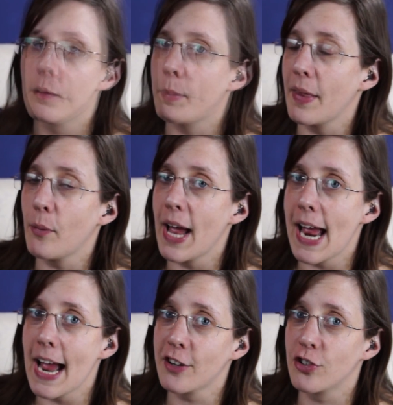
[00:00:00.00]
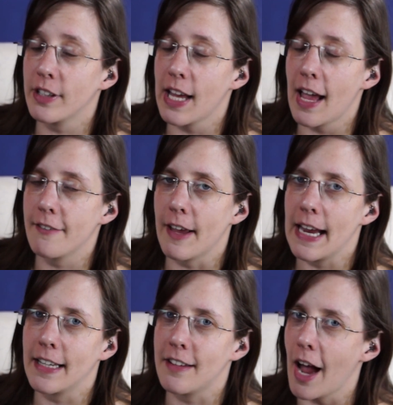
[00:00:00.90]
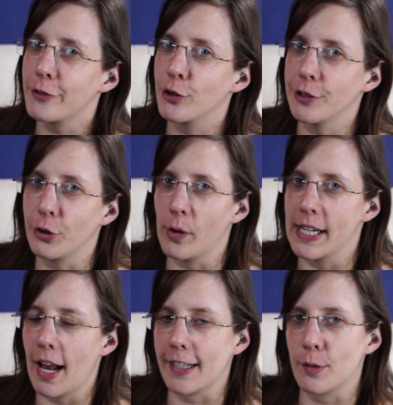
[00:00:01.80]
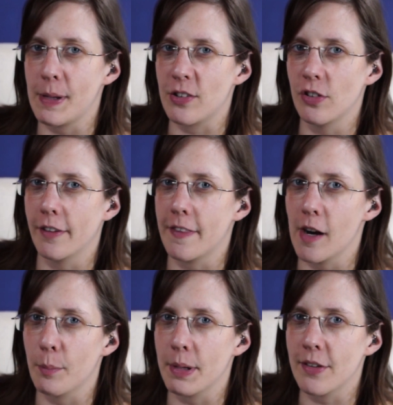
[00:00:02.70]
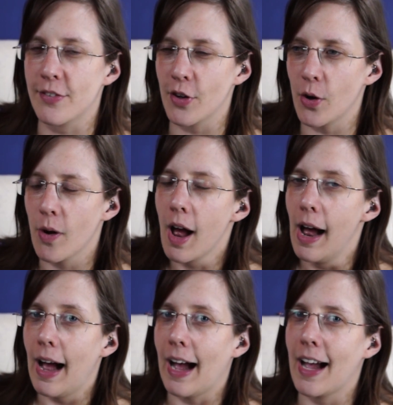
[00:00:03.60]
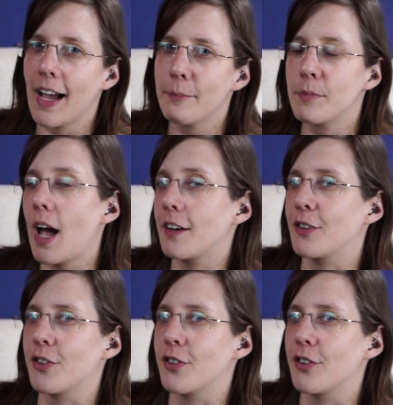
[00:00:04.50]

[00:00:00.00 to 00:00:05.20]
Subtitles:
By the way, I actually have a doctoral degree in occupational therapy, so I'm Dr.